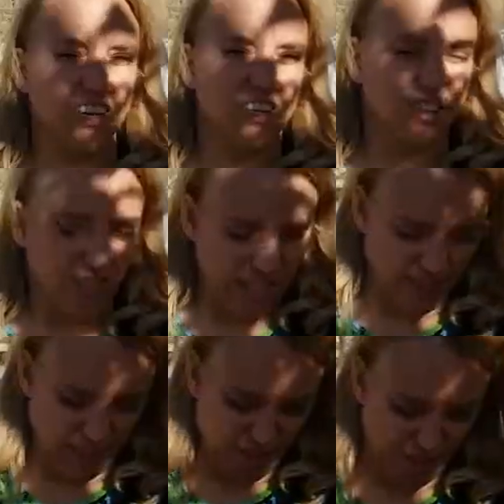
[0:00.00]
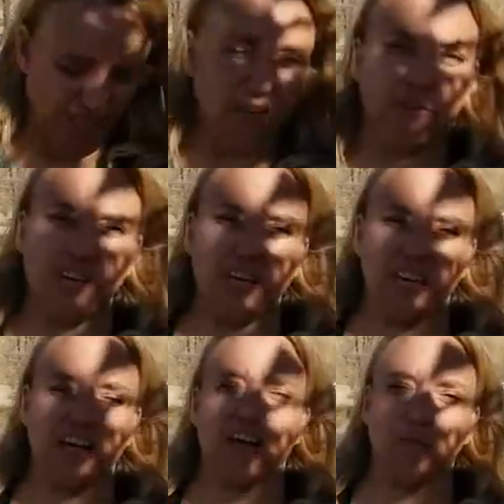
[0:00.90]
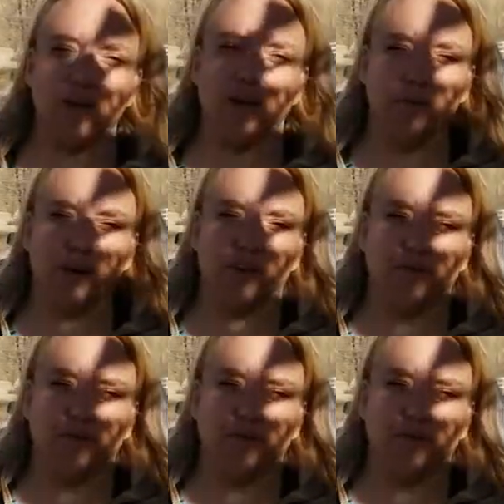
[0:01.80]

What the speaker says: So let's see if we can get a wheelbarrow